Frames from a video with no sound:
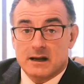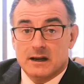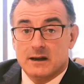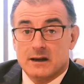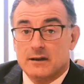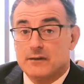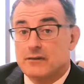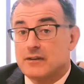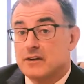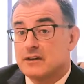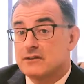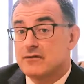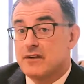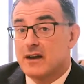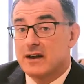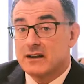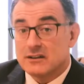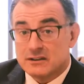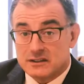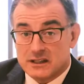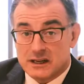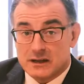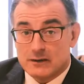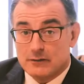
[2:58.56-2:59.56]
If this
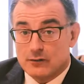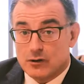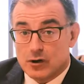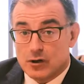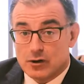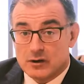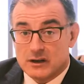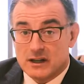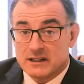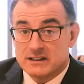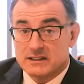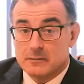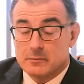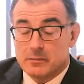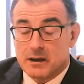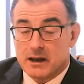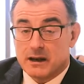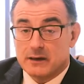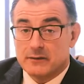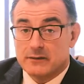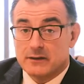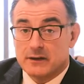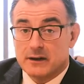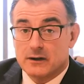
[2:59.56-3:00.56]
fails to give long-lasting
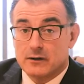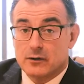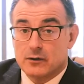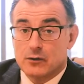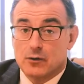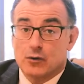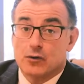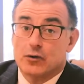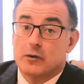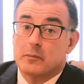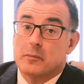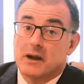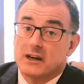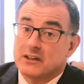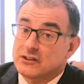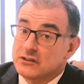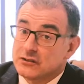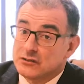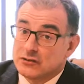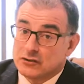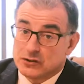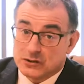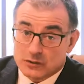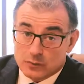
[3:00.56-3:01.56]
benefit or the
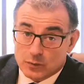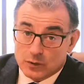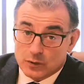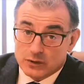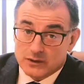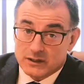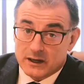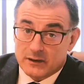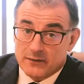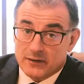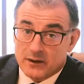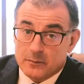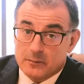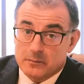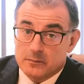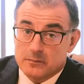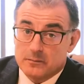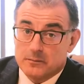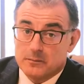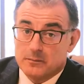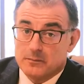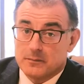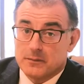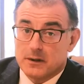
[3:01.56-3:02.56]
patient doesn't want to have
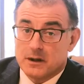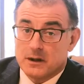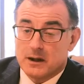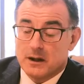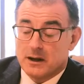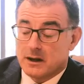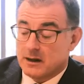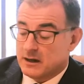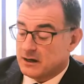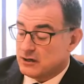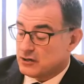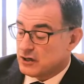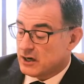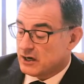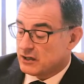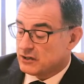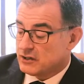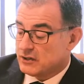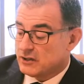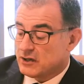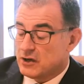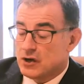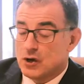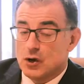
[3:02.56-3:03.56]
that
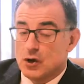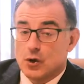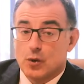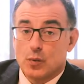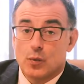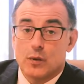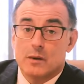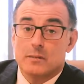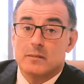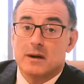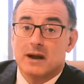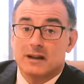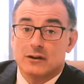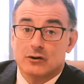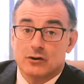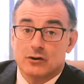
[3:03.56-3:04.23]
injection, we may